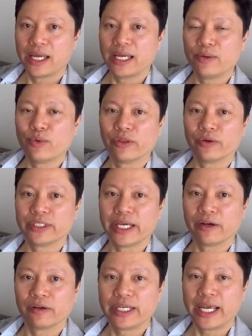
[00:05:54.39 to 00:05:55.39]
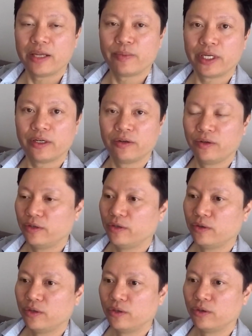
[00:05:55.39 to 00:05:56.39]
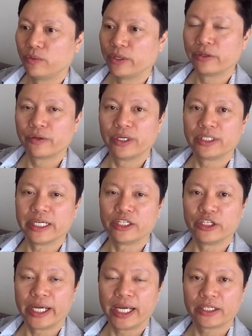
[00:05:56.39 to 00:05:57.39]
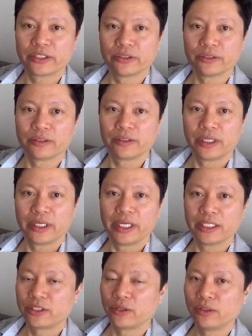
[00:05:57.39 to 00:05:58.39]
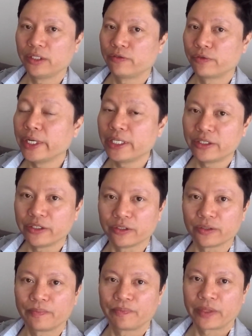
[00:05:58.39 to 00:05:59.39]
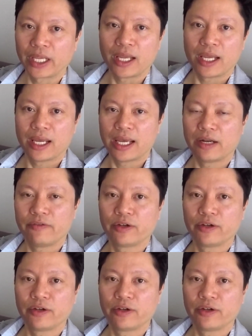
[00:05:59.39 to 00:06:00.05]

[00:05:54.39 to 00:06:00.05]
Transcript: Whether it's entertainment or whether it's educational, it's totally free to you. And if you